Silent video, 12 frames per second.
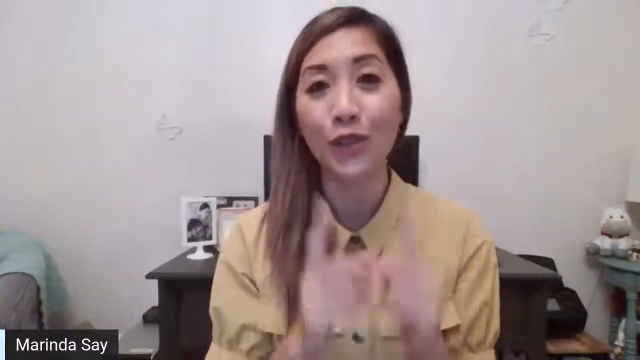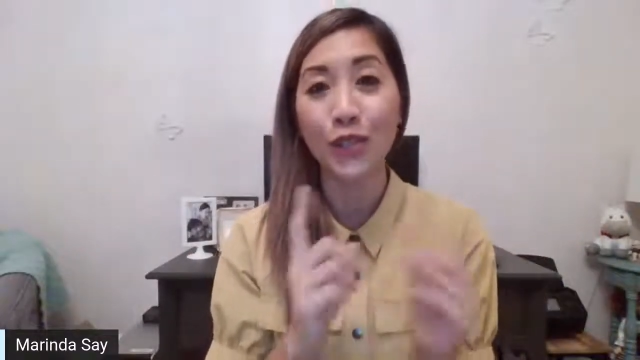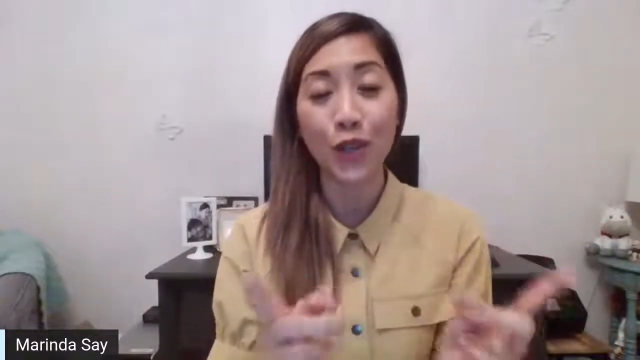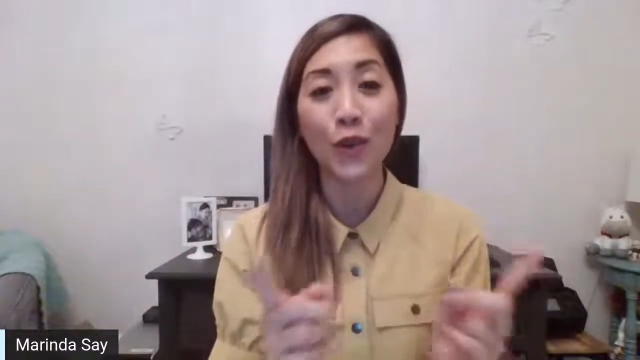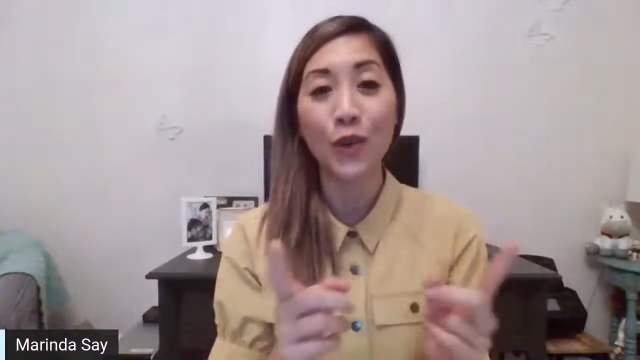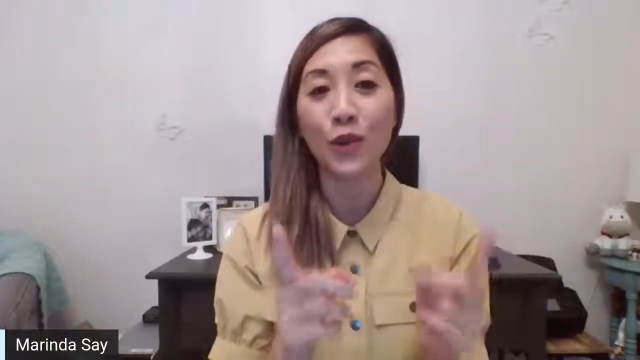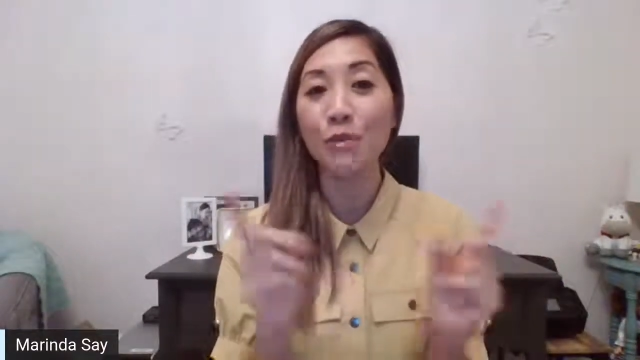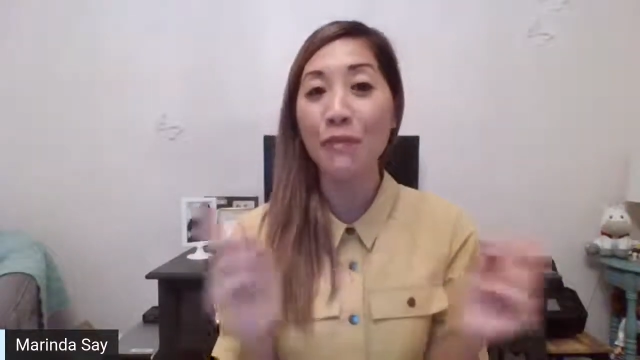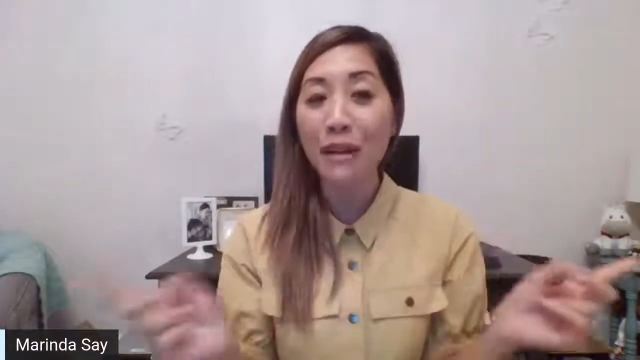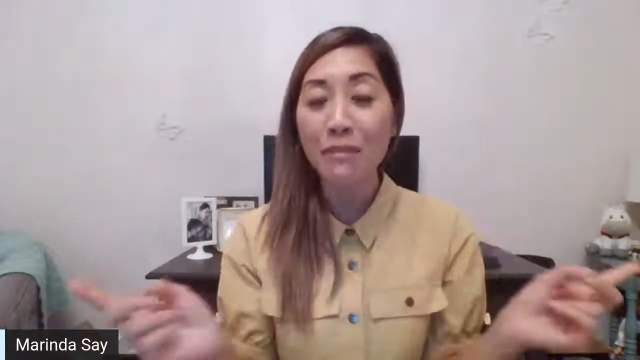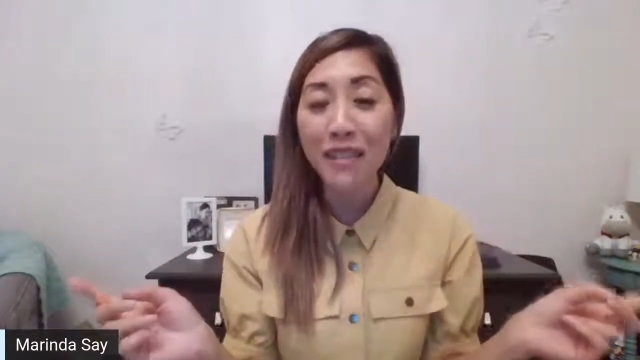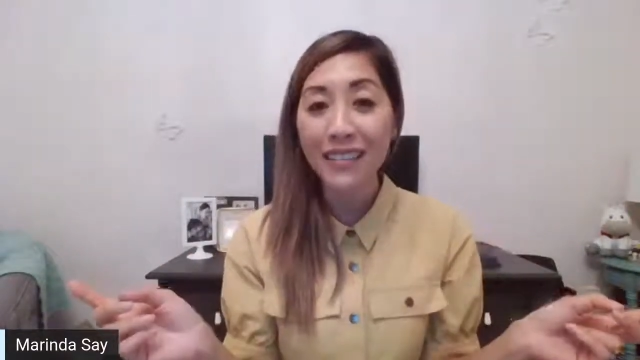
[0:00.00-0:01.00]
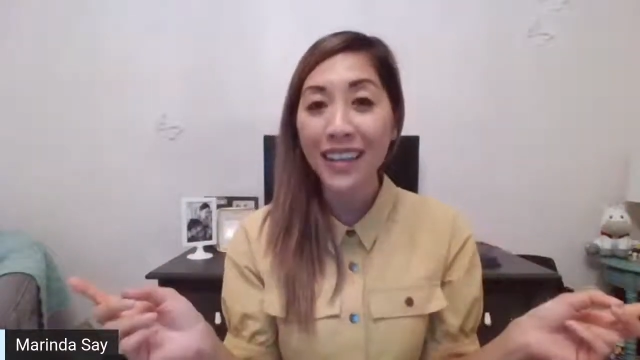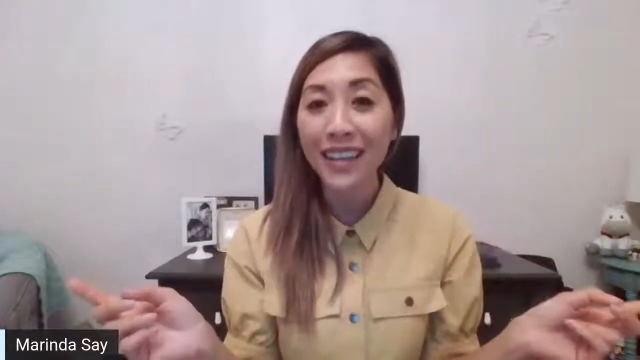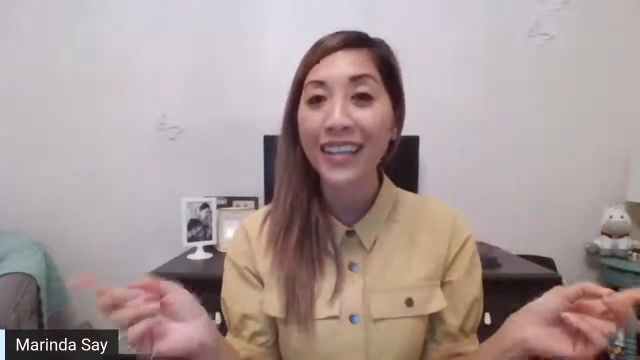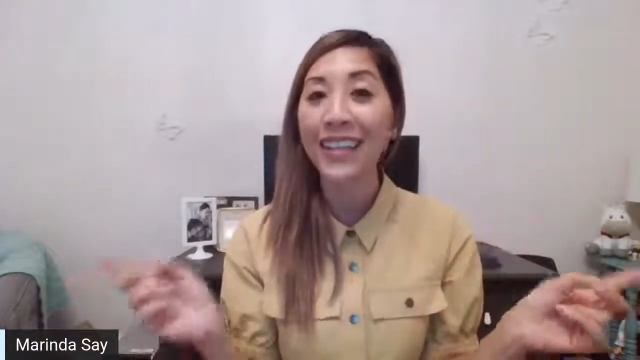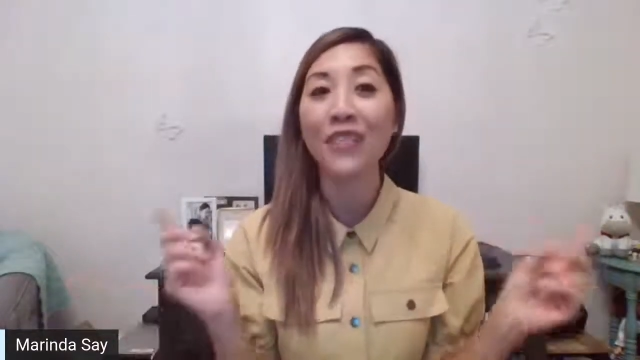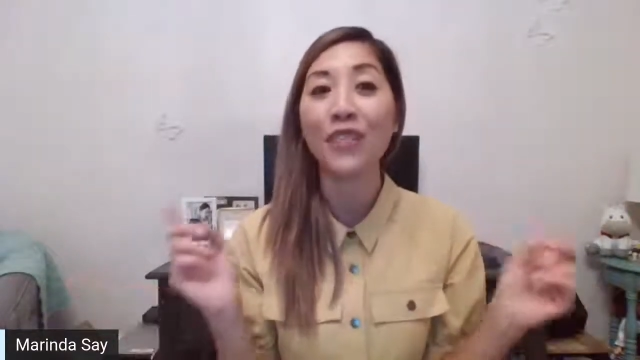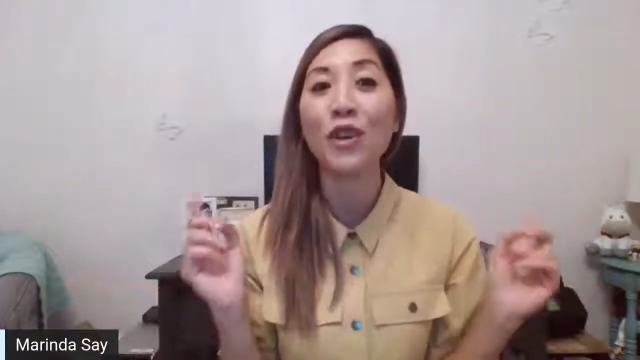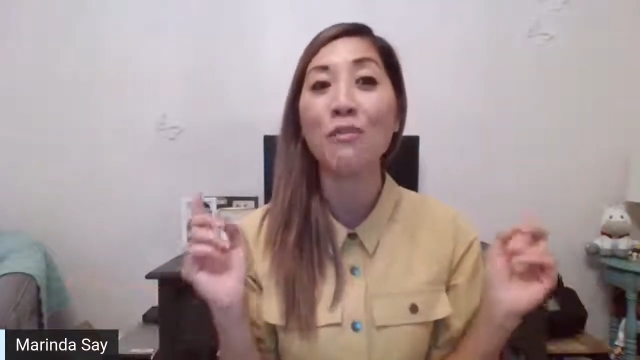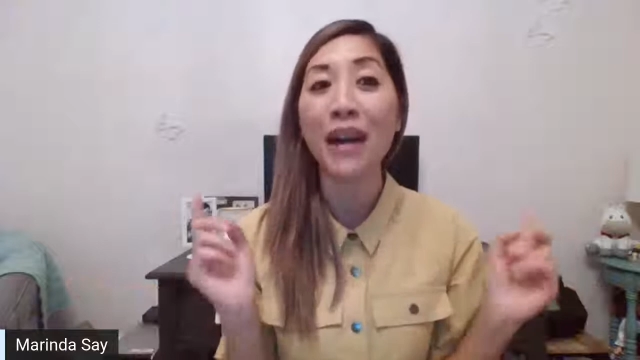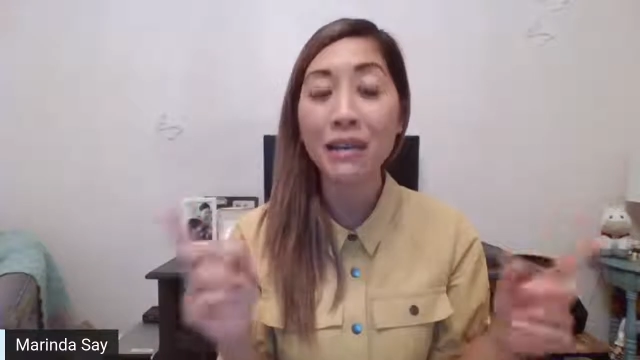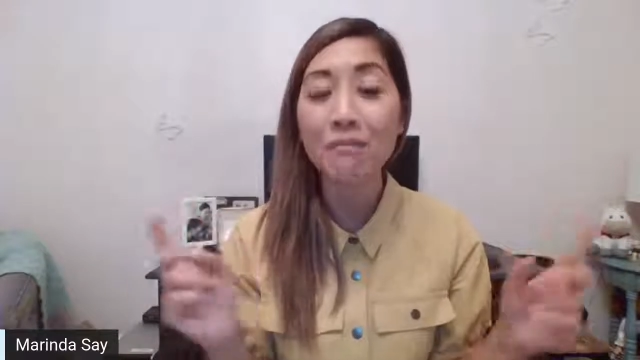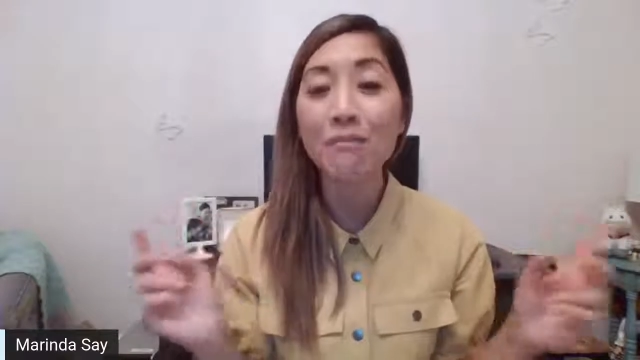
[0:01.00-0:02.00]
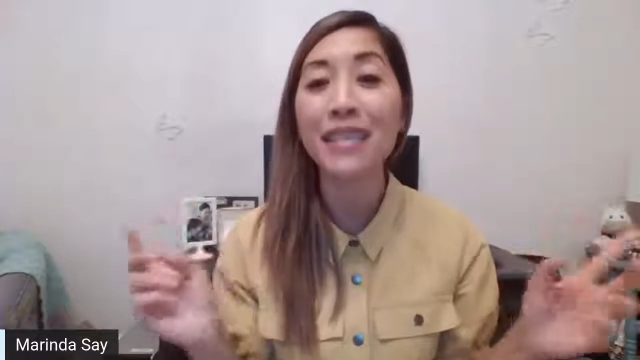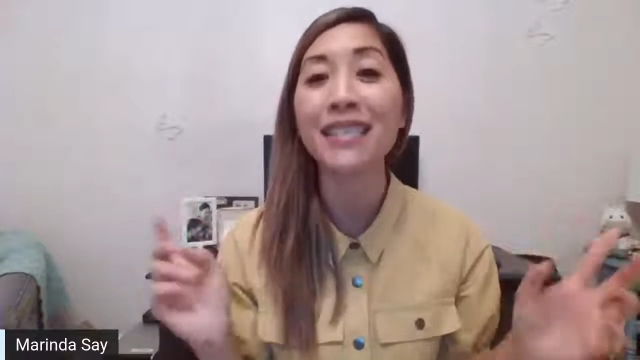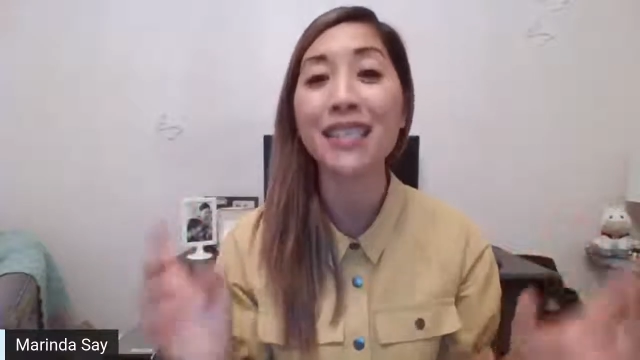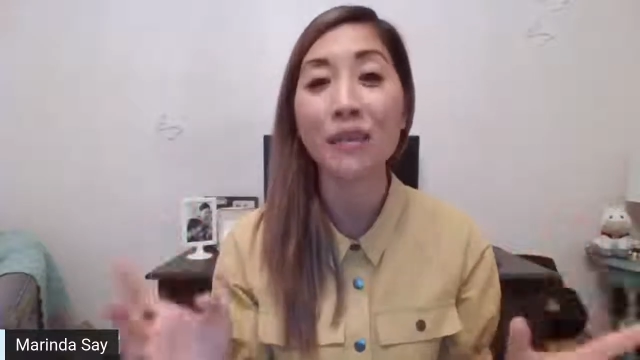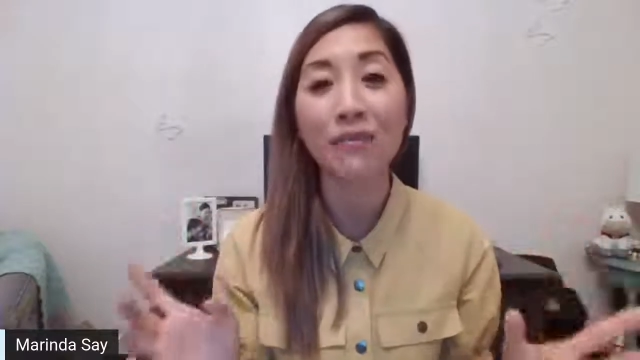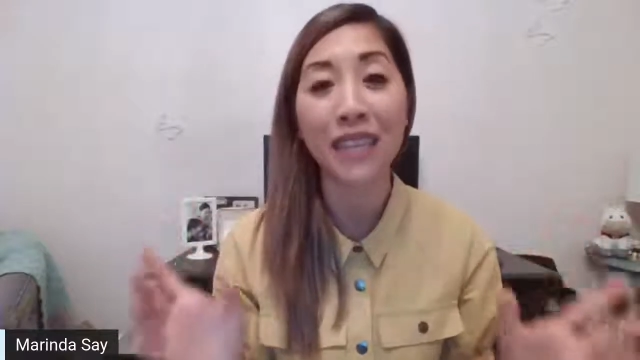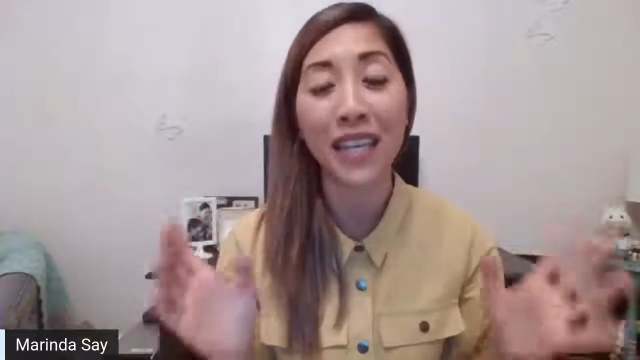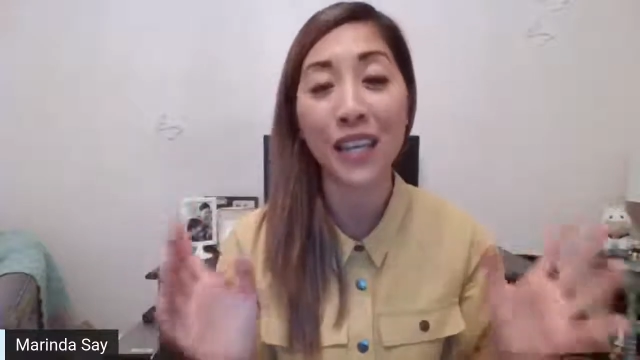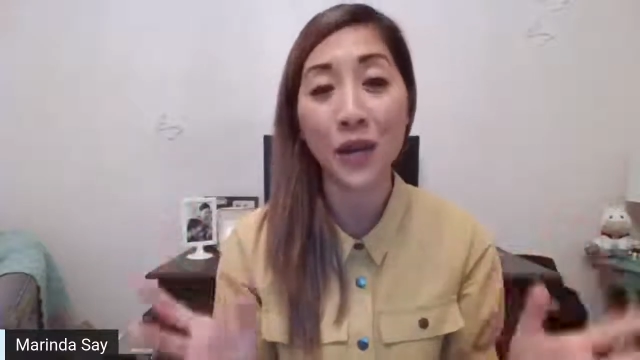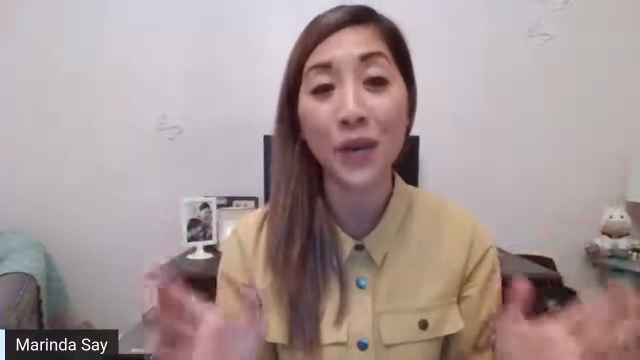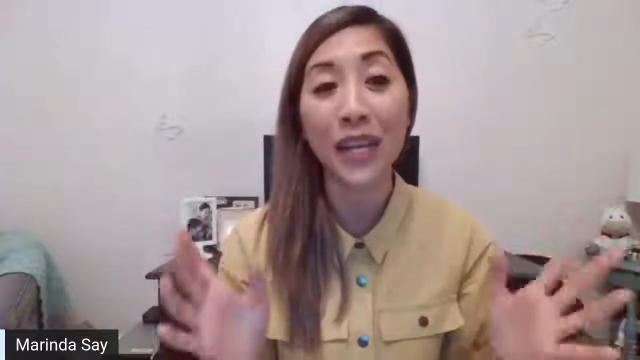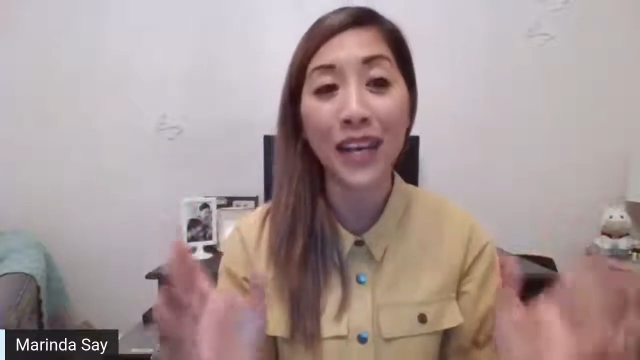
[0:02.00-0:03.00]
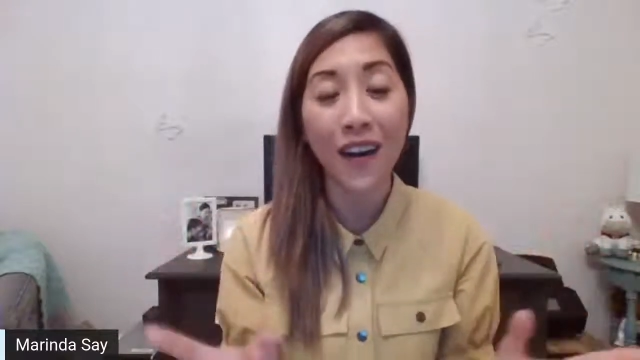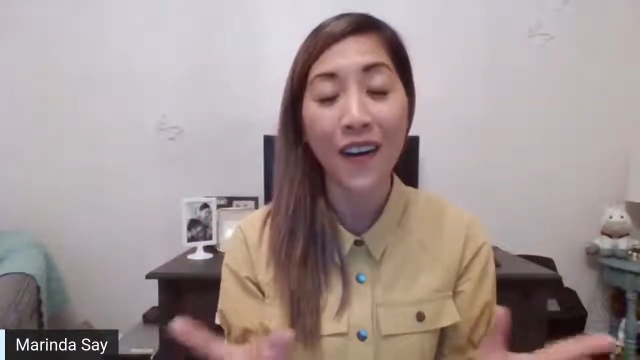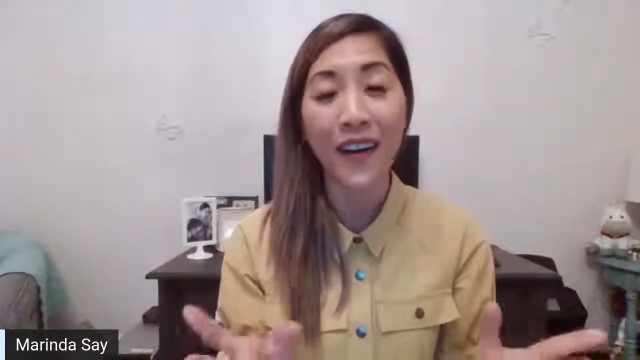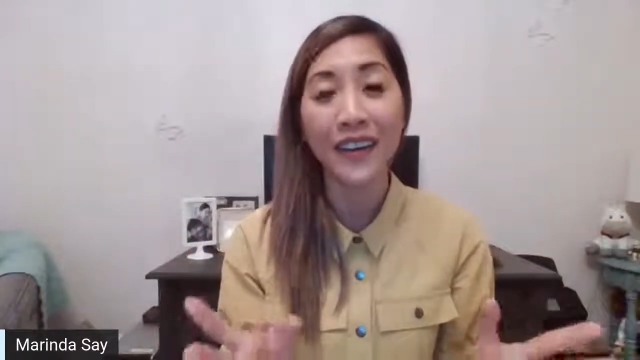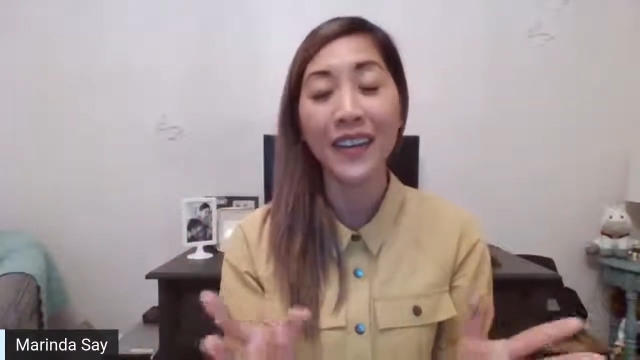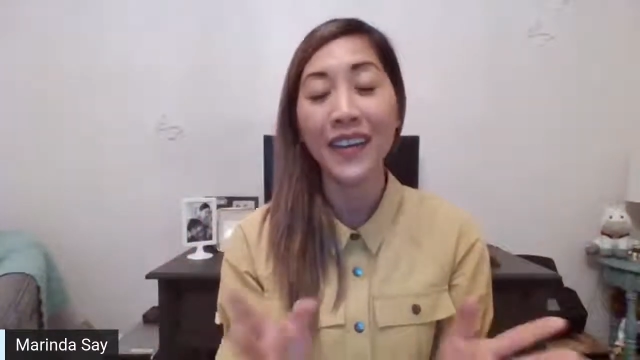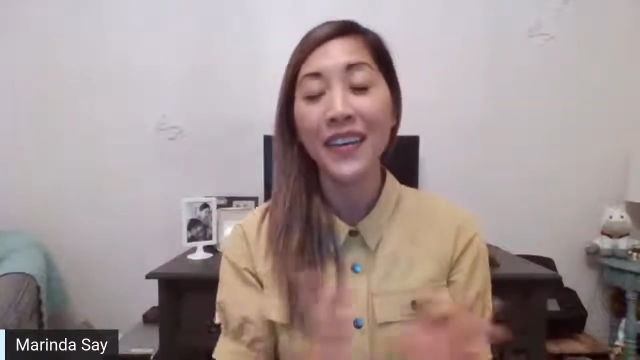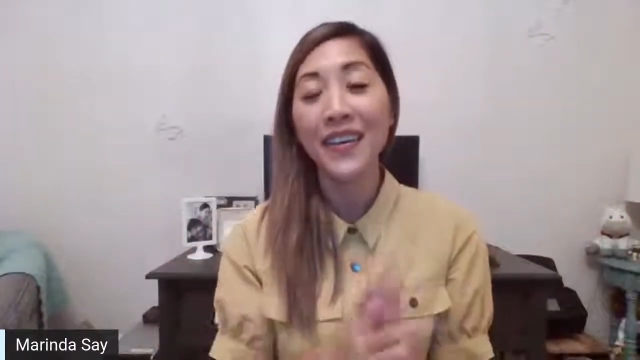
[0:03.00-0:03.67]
so you might be lucky and there might be something going on.